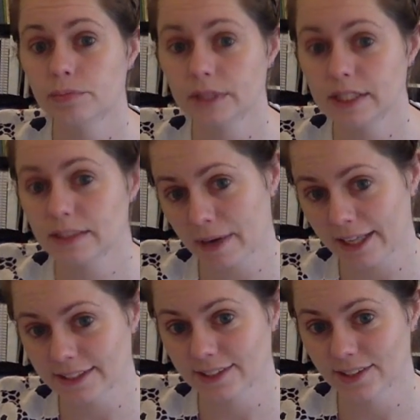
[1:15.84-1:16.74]
Please
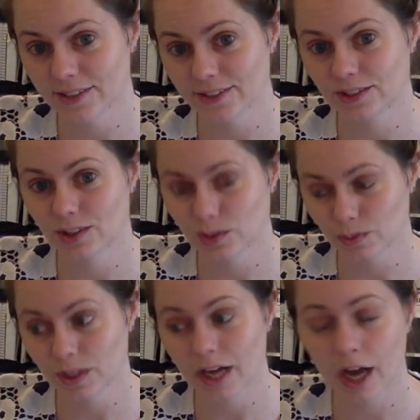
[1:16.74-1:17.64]
practice those. Those
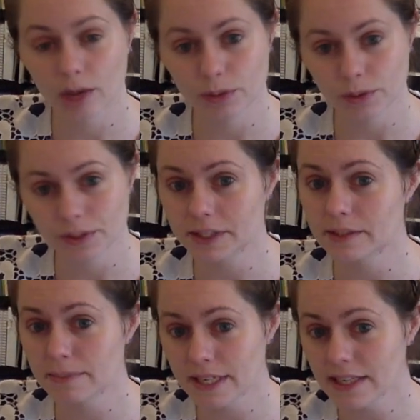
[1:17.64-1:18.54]
will help you with
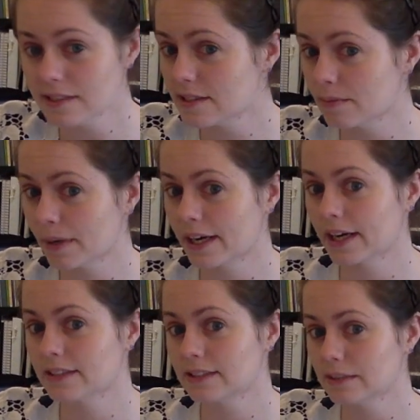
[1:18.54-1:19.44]
this piece. It might
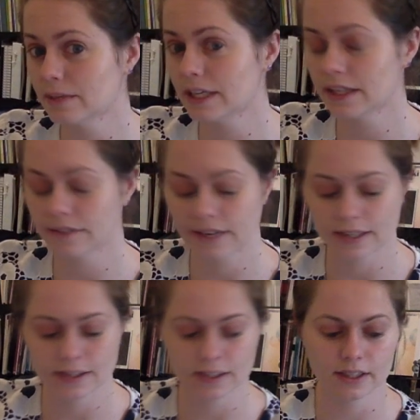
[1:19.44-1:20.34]
not seem like it right
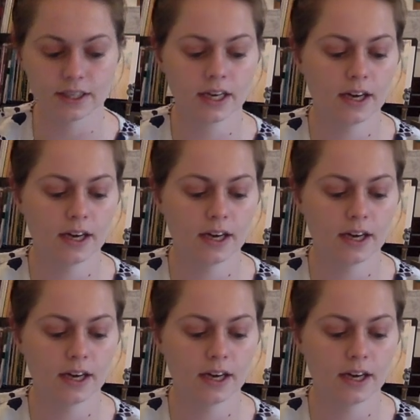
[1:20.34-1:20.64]
at the